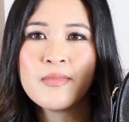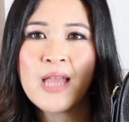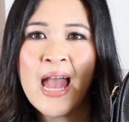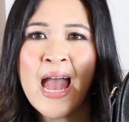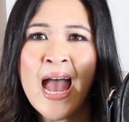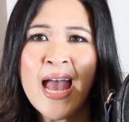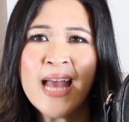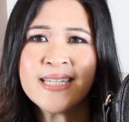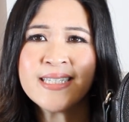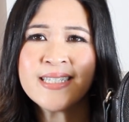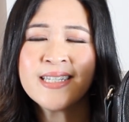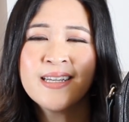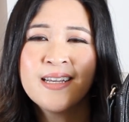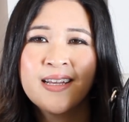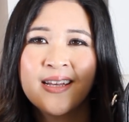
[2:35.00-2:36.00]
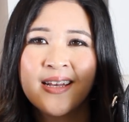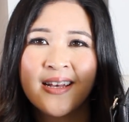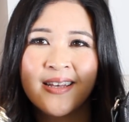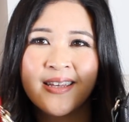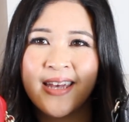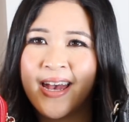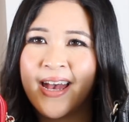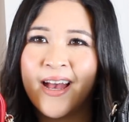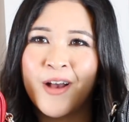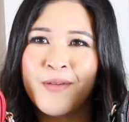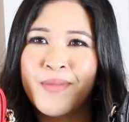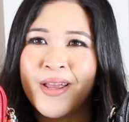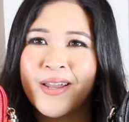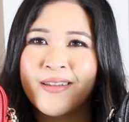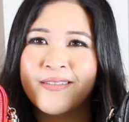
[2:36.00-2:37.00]
And yeah, I
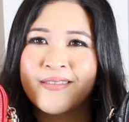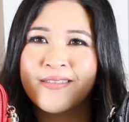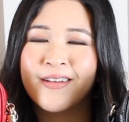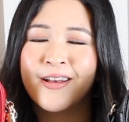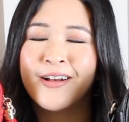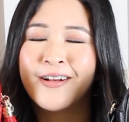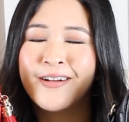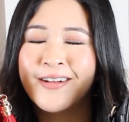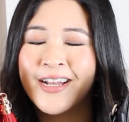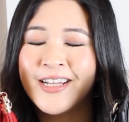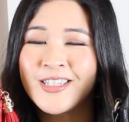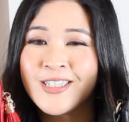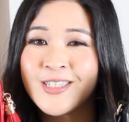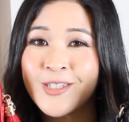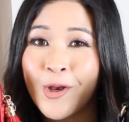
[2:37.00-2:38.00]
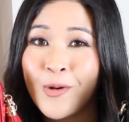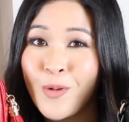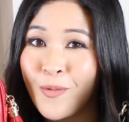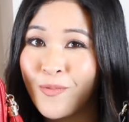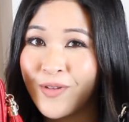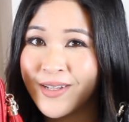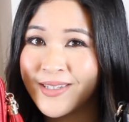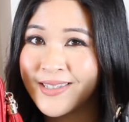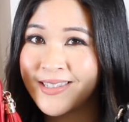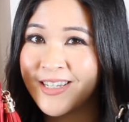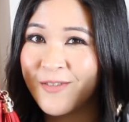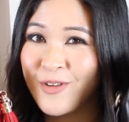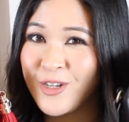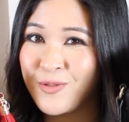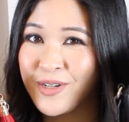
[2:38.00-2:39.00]
mean, it's so obvious, isn't
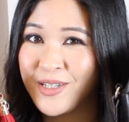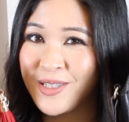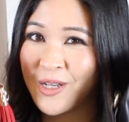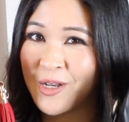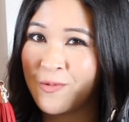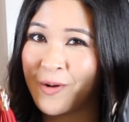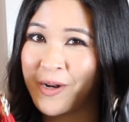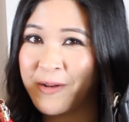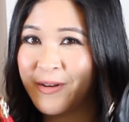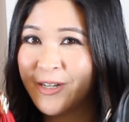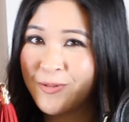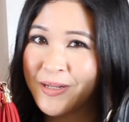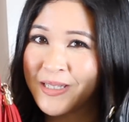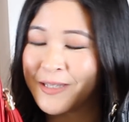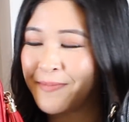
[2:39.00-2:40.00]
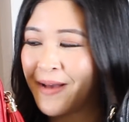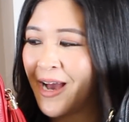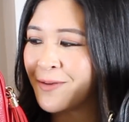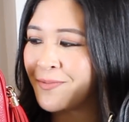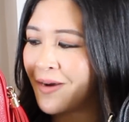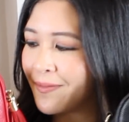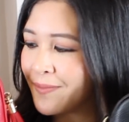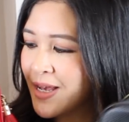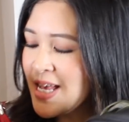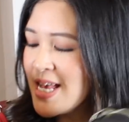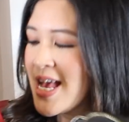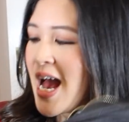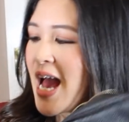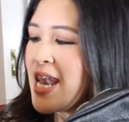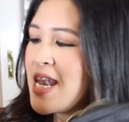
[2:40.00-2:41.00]
it, which one is the good one and which one is the bad one.
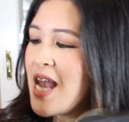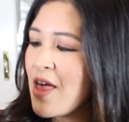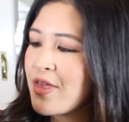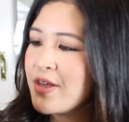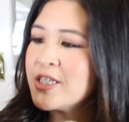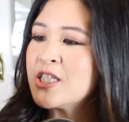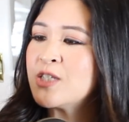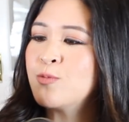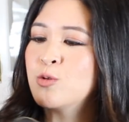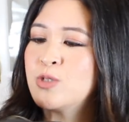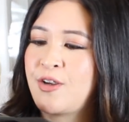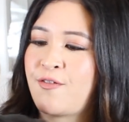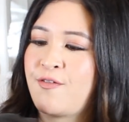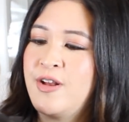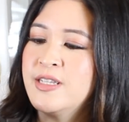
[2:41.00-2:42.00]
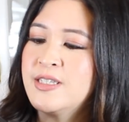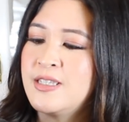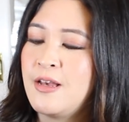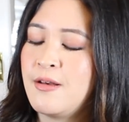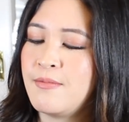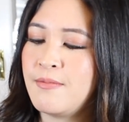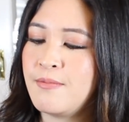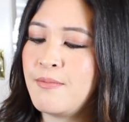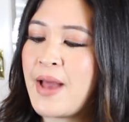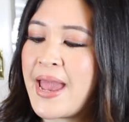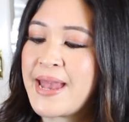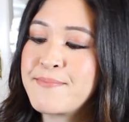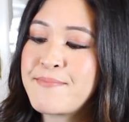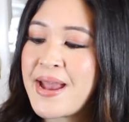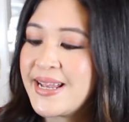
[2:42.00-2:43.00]
Another small difference that
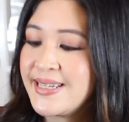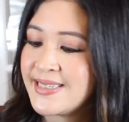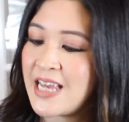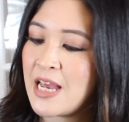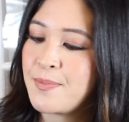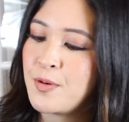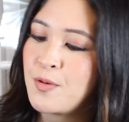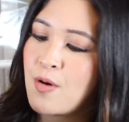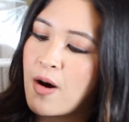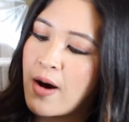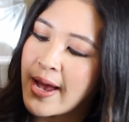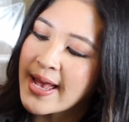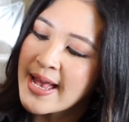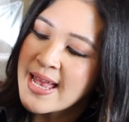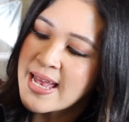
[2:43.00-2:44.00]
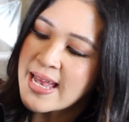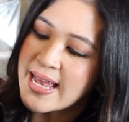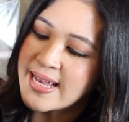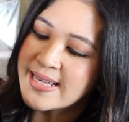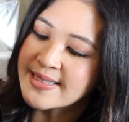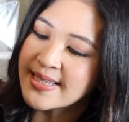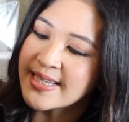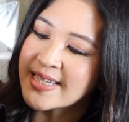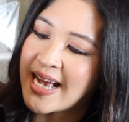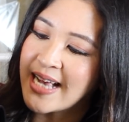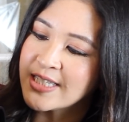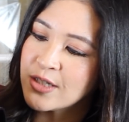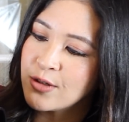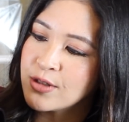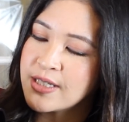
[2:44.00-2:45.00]
may escape your eye is the
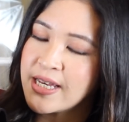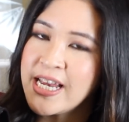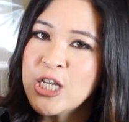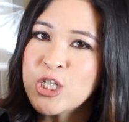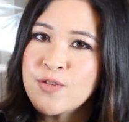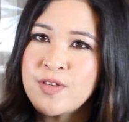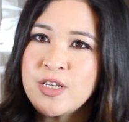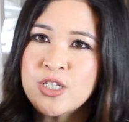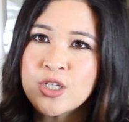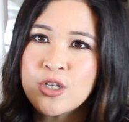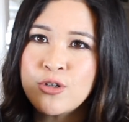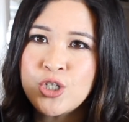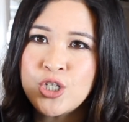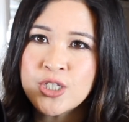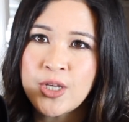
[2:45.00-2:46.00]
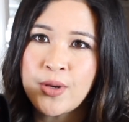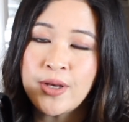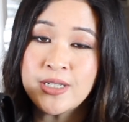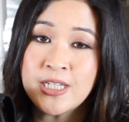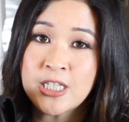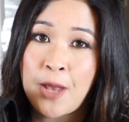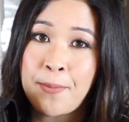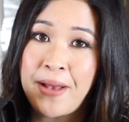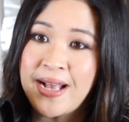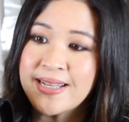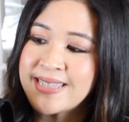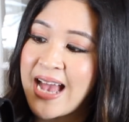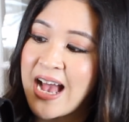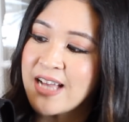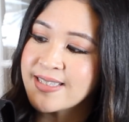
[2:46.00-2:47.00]
tassels. So each of these Gucci Soho Disco bags
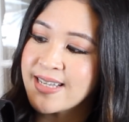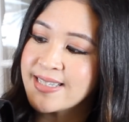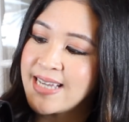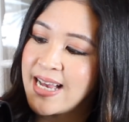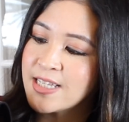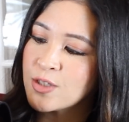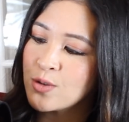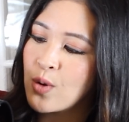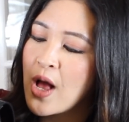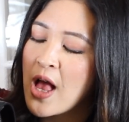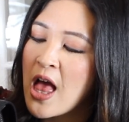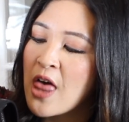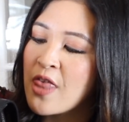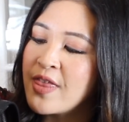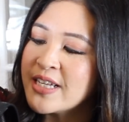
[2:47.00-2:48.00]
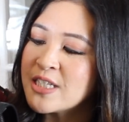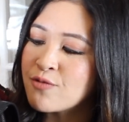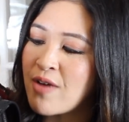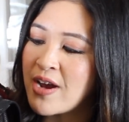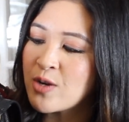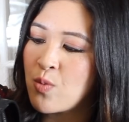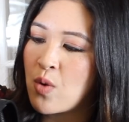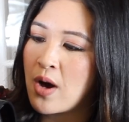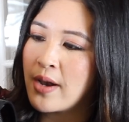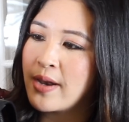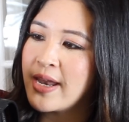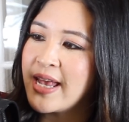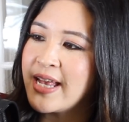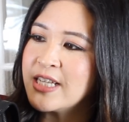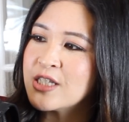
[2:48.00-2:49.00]
has a tassel. This red
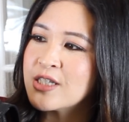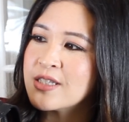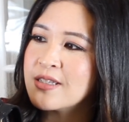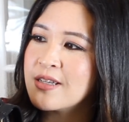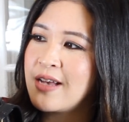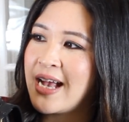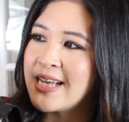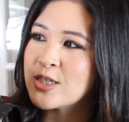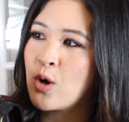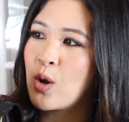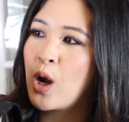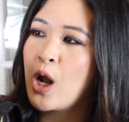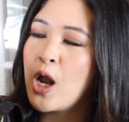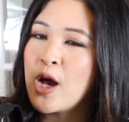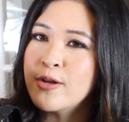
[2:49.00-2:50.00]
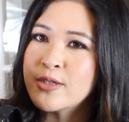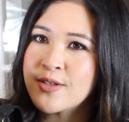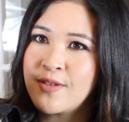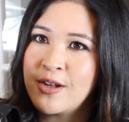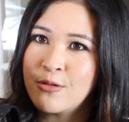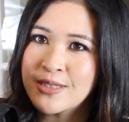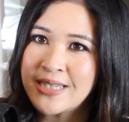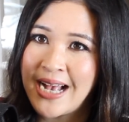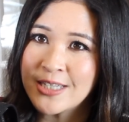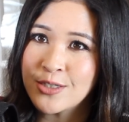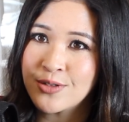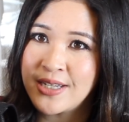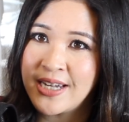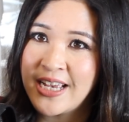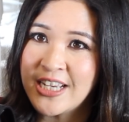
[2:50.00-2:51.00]
one has got loads of little
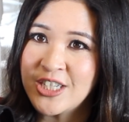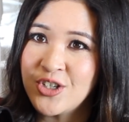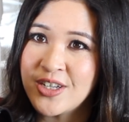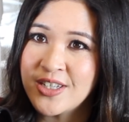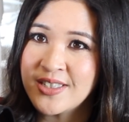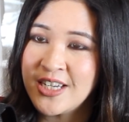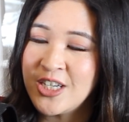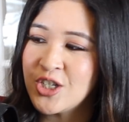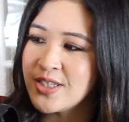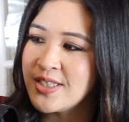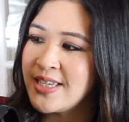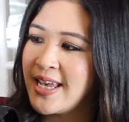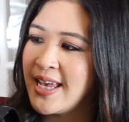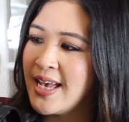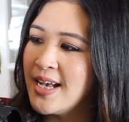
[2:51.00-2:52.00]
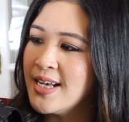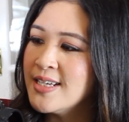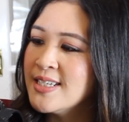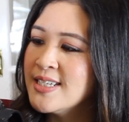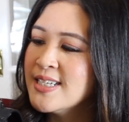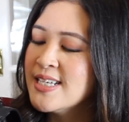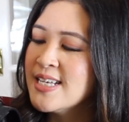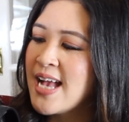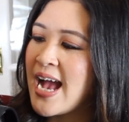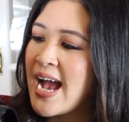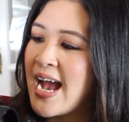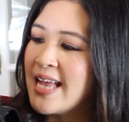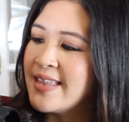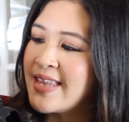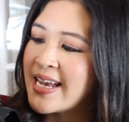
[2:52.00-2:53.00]
tassels in it, as you can see just here.
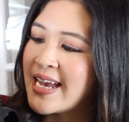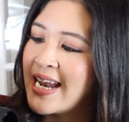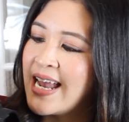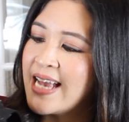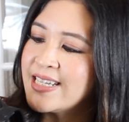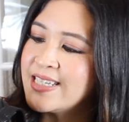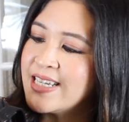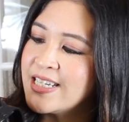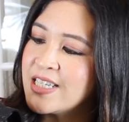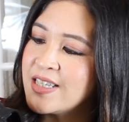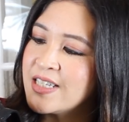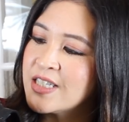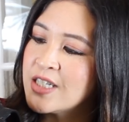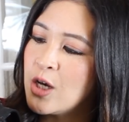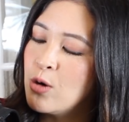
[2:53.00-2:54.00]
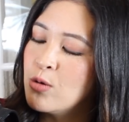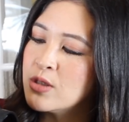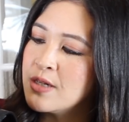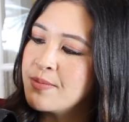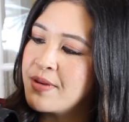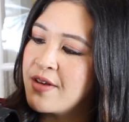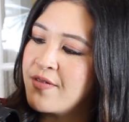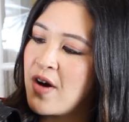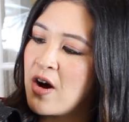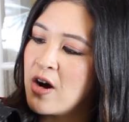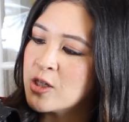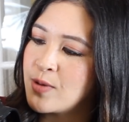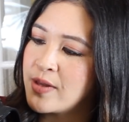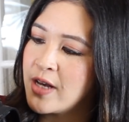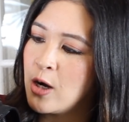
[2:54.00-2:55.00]
And they're collected into this golden bit of
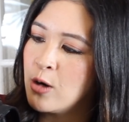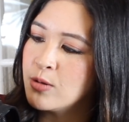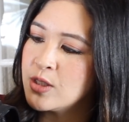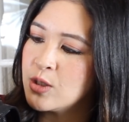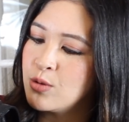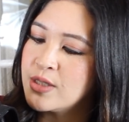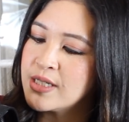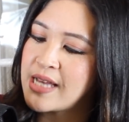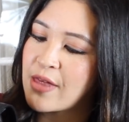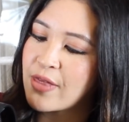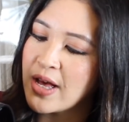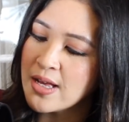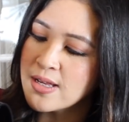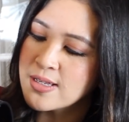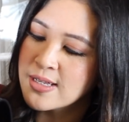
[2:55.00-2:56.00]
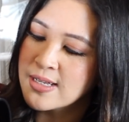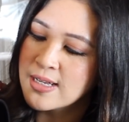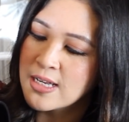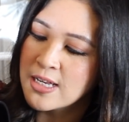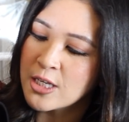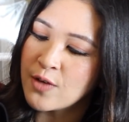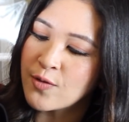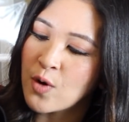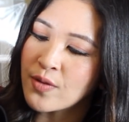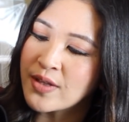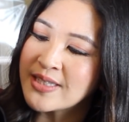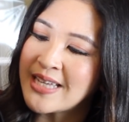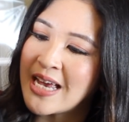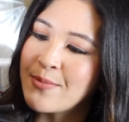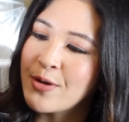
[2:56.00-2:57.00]
hardware that holds it all together. You've got the
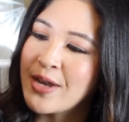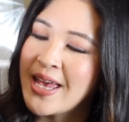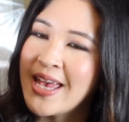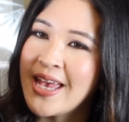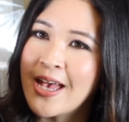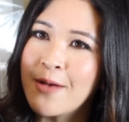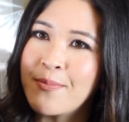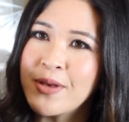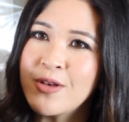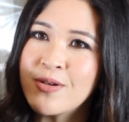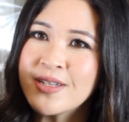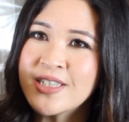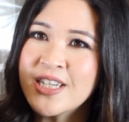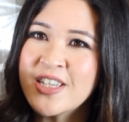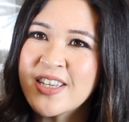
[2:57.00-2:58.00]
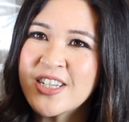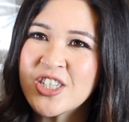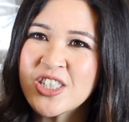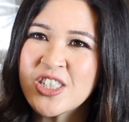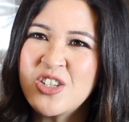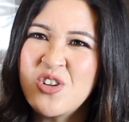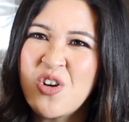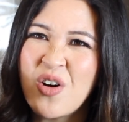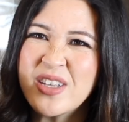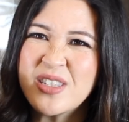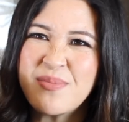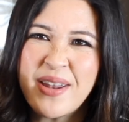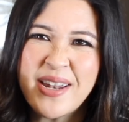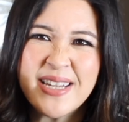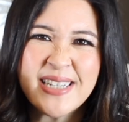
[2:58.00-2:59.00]
same one here, but you can see they're just not as
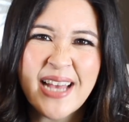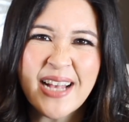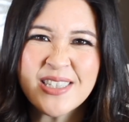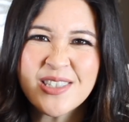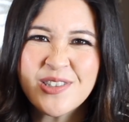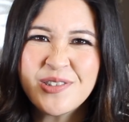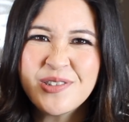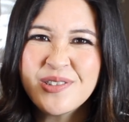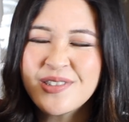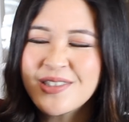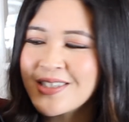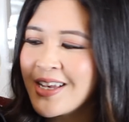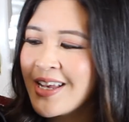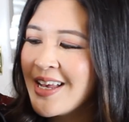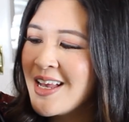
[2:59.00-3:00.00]
many tassels.